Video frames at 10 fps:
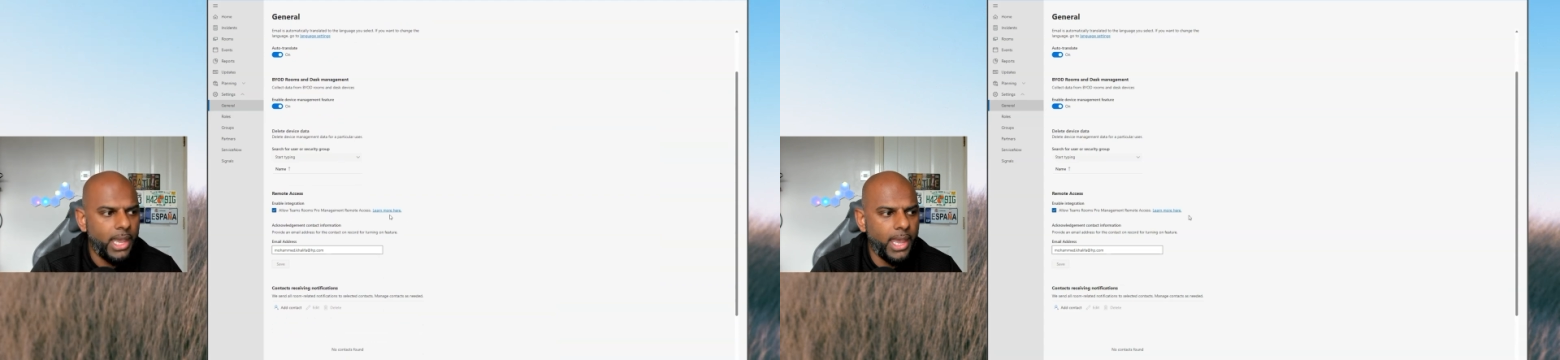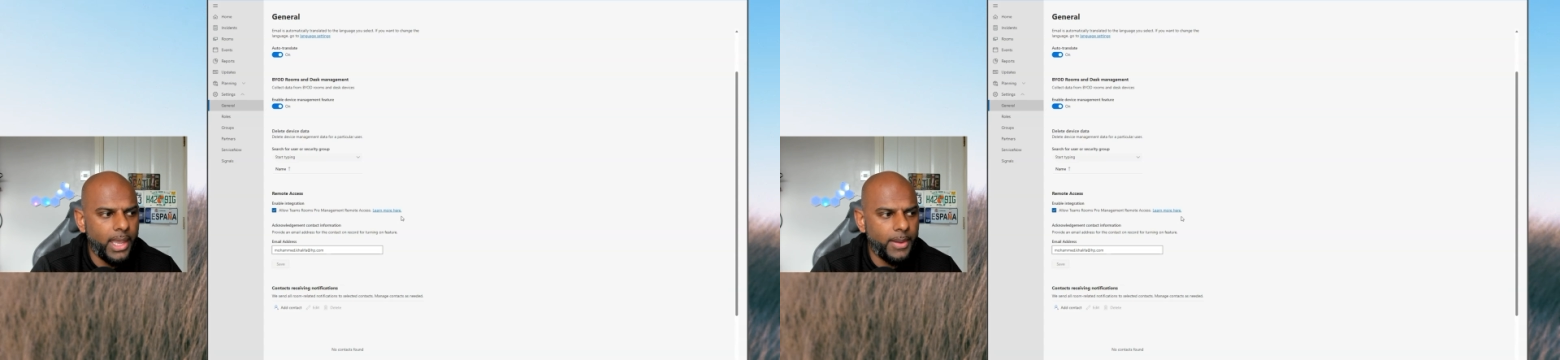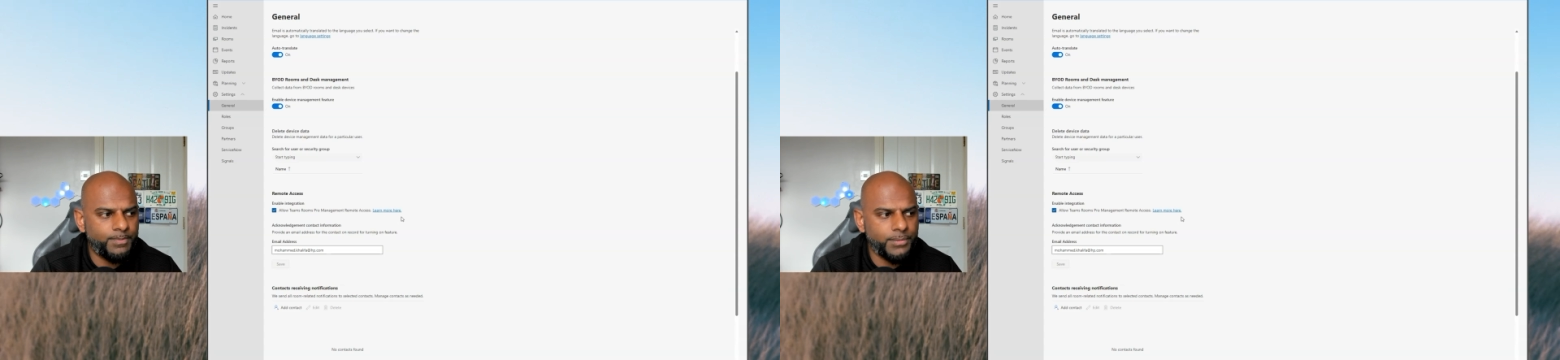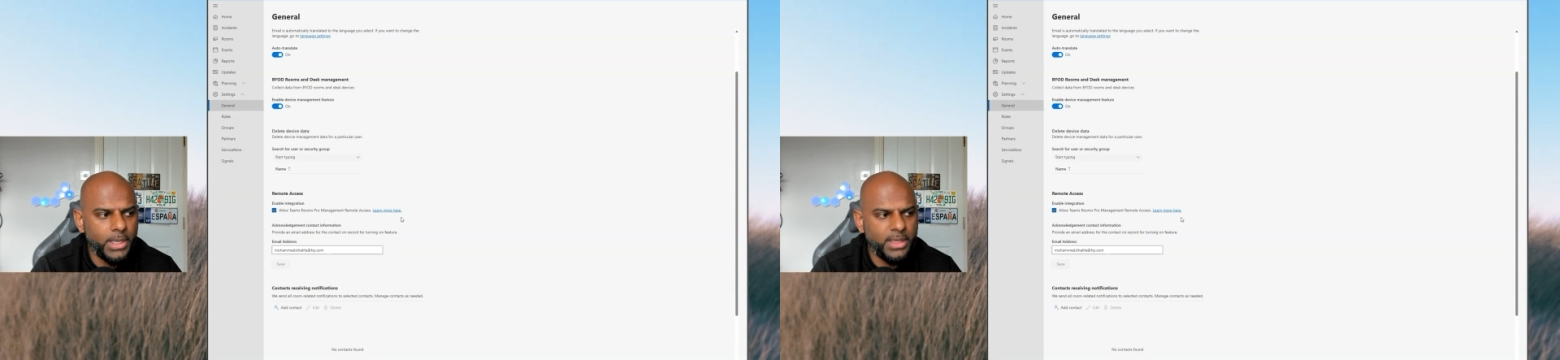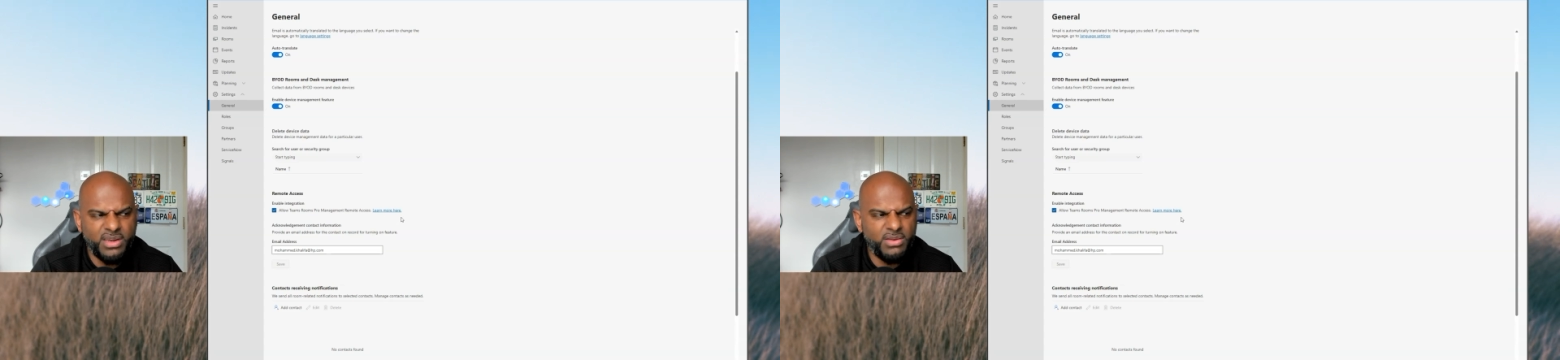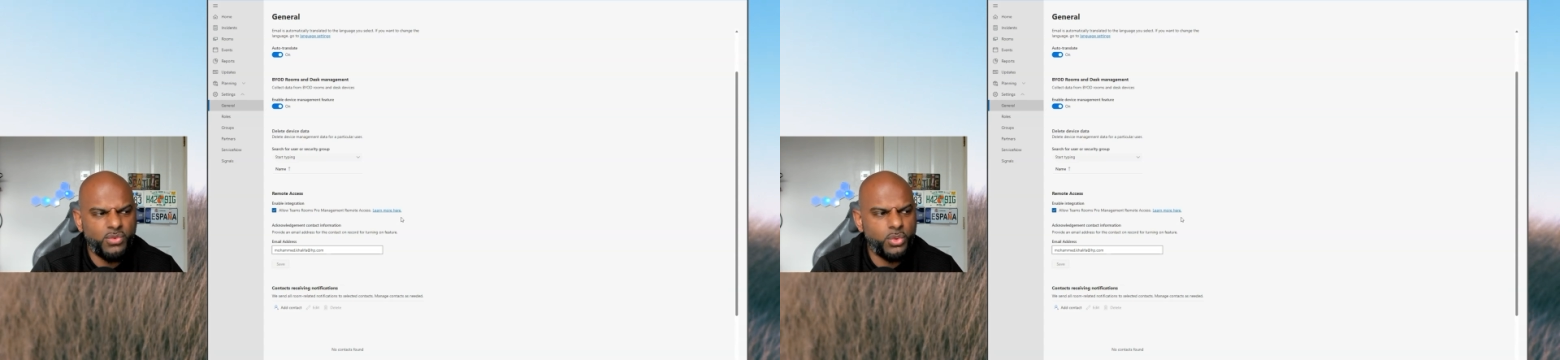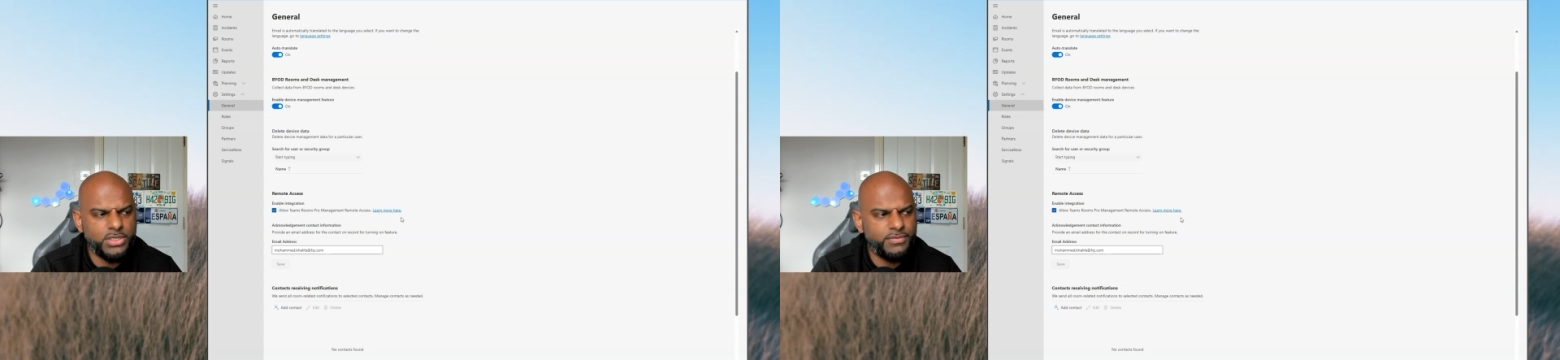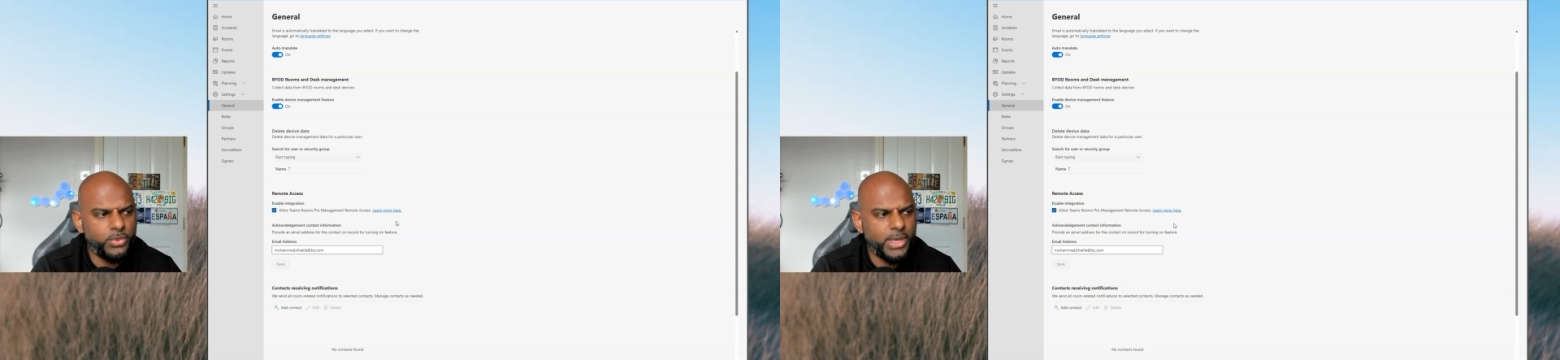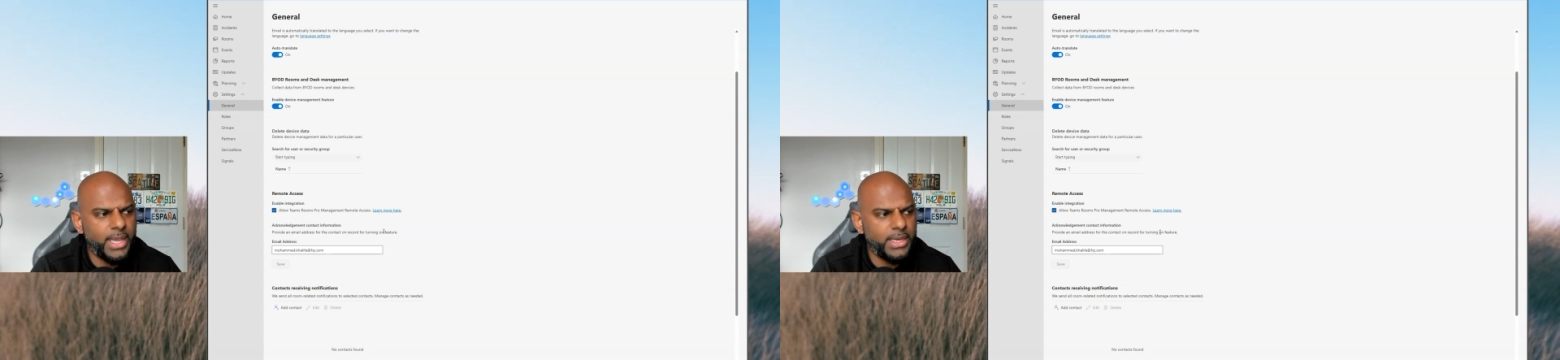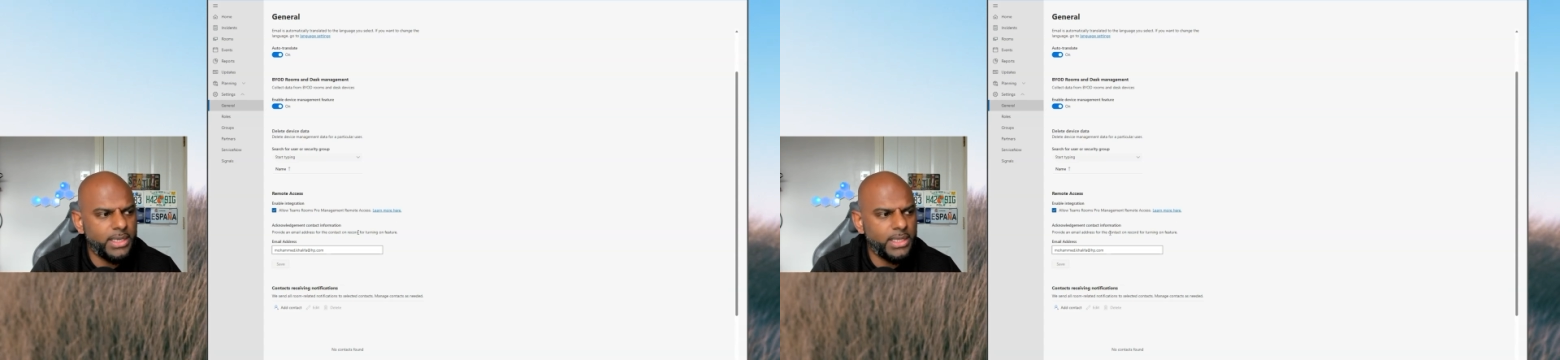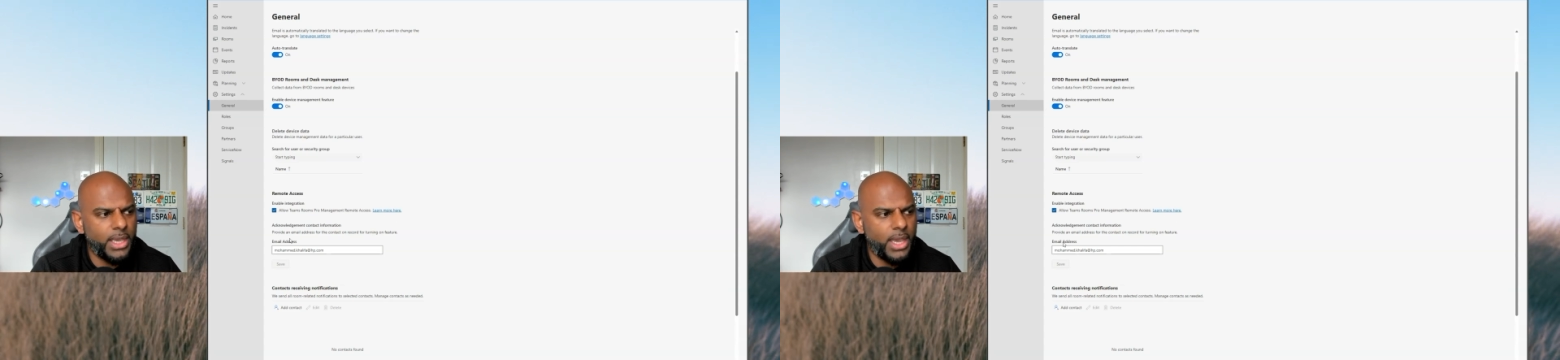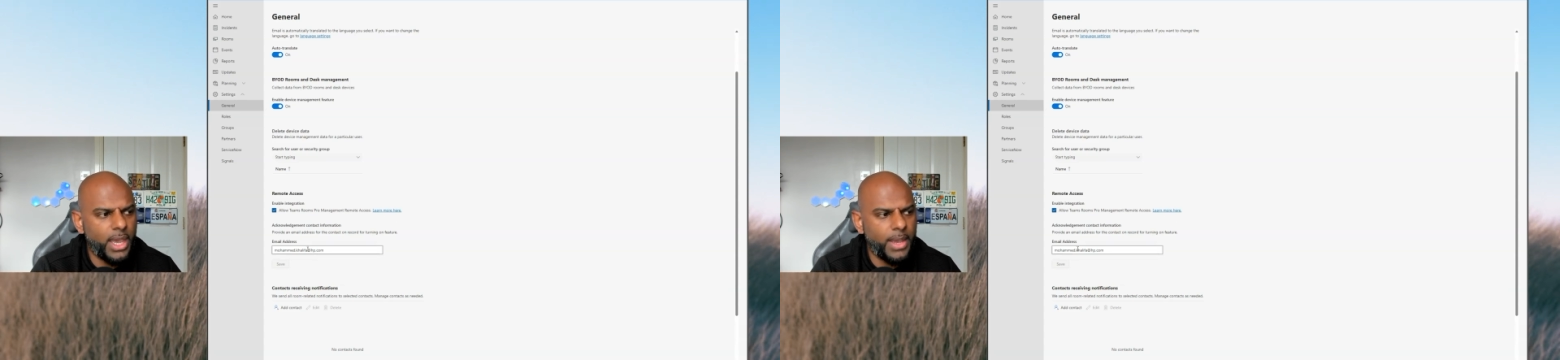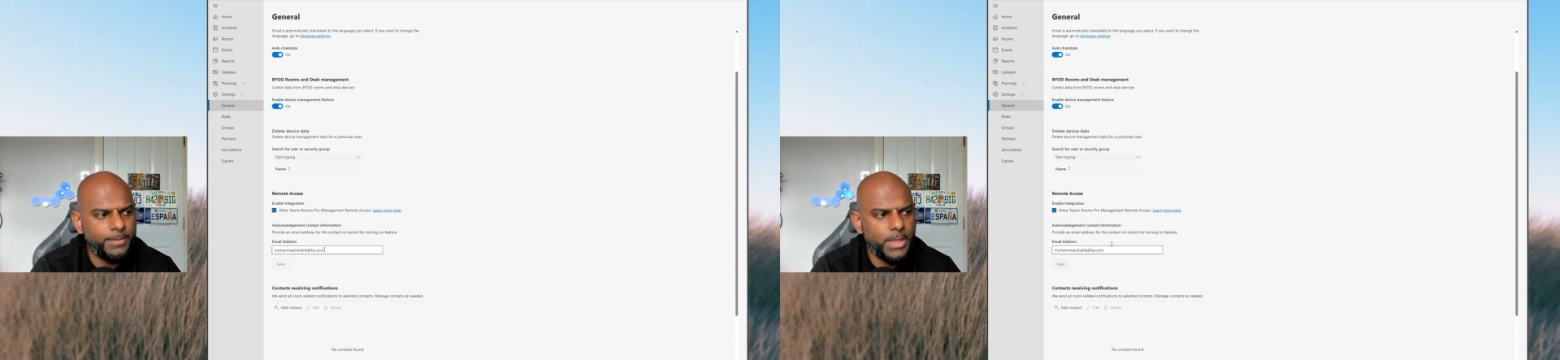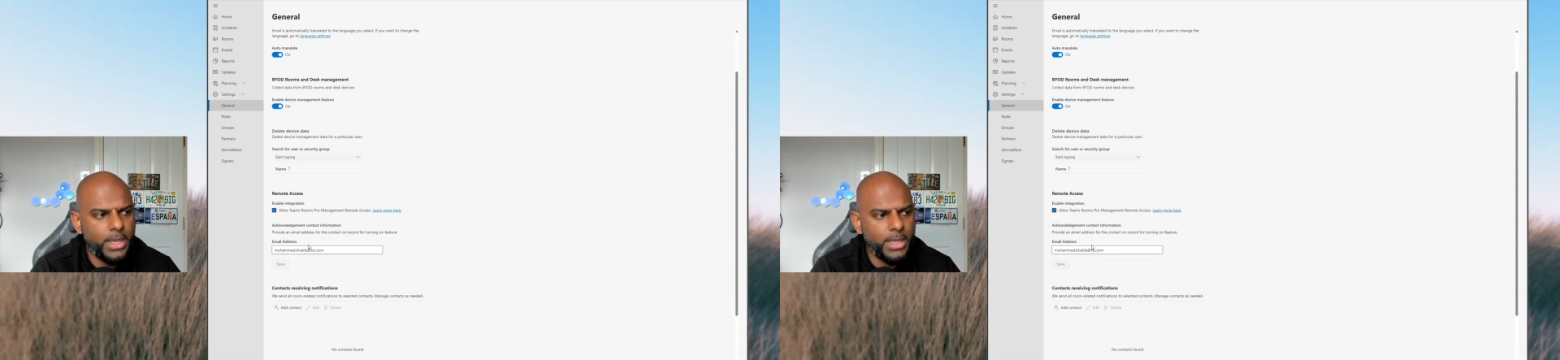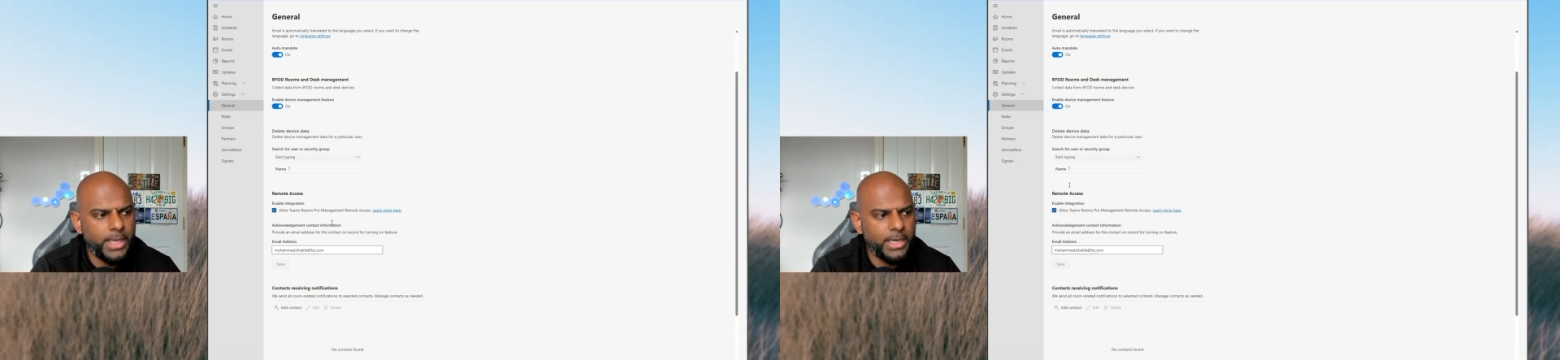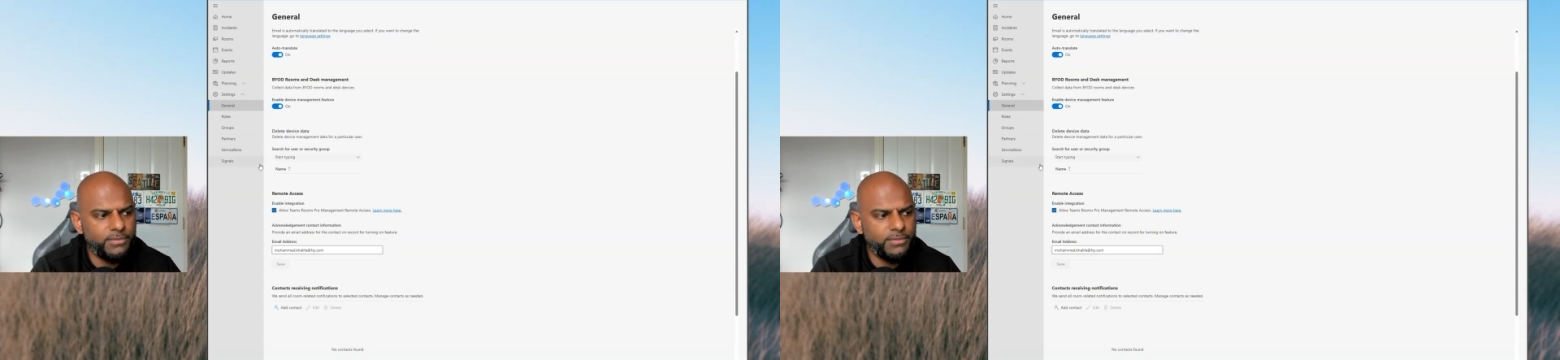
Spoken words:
And then, of course, if you want to add any kind